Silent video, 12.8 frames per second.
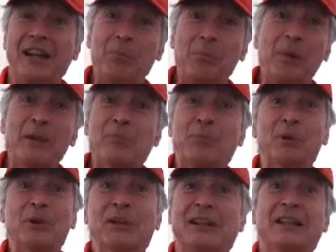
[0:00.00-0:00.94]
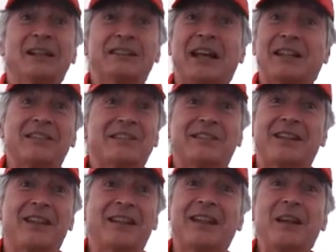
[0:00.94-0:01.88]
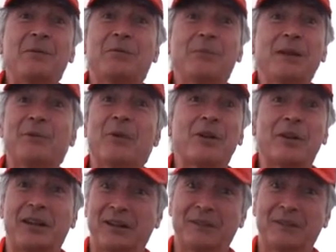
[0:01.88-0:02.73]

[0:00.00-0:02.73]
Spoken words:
in people. That keeps me running.